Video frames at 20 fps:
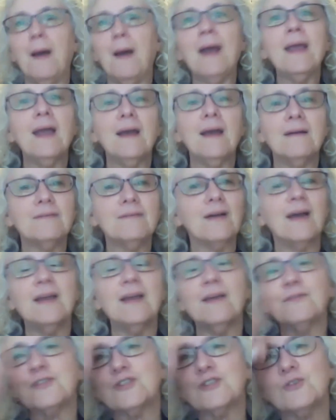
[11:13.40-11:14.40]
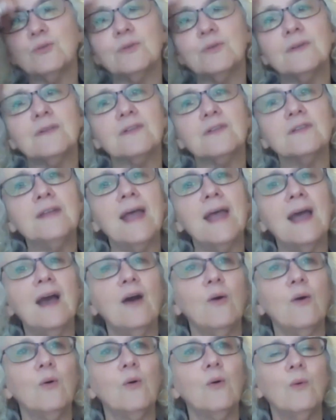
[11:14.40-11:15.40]
I have students
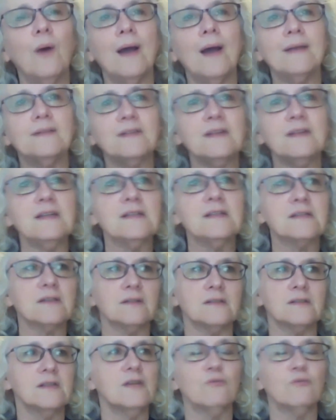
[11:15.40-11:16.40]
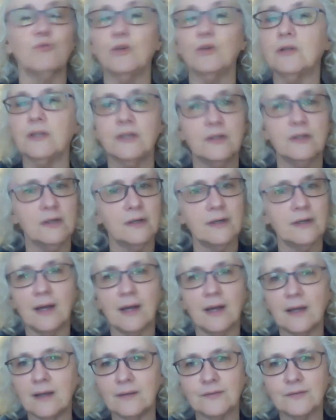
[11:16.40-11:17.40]
now who I tease because they're really good.
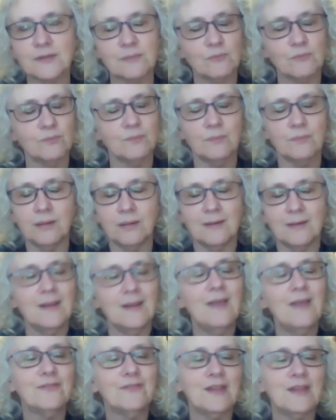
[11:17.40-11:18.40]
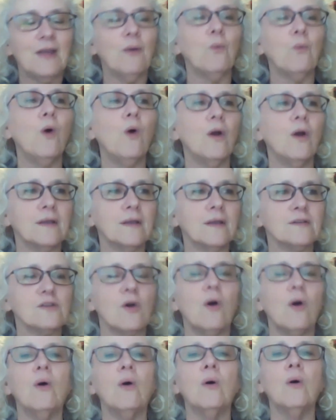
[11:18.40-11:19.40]
I have some, their work is
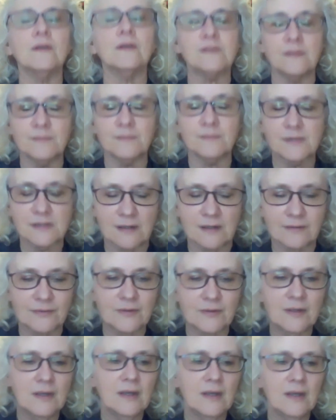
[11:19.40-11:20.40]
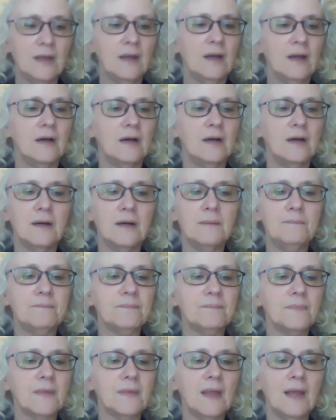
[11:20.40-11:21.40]
awesome stuff. And
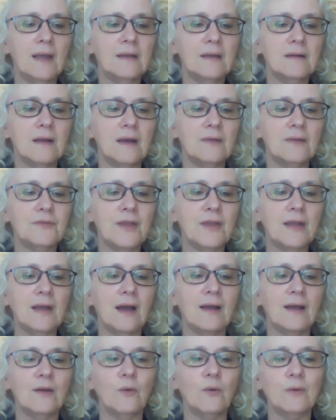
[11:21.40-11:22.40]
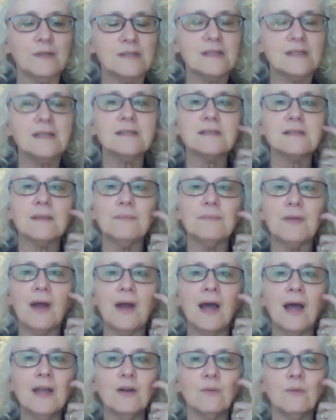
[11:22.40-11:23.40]
I always tease them that
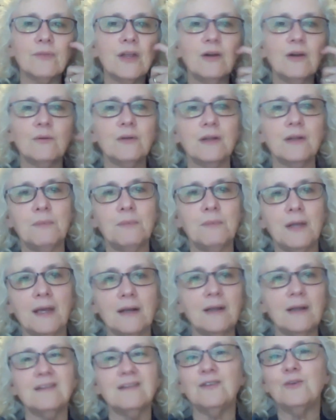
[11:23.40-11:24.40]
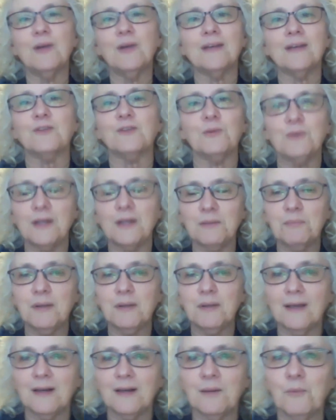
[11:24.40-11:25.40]
they don't need me. They say, you guys don't need
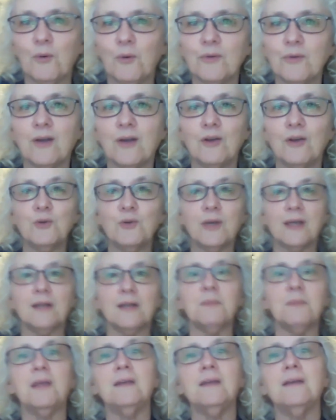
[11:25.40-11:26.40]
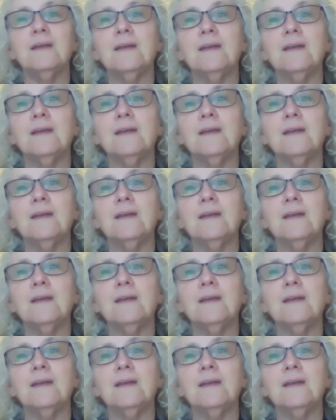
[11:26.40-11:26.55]
me anymore. They go, are you kidding me?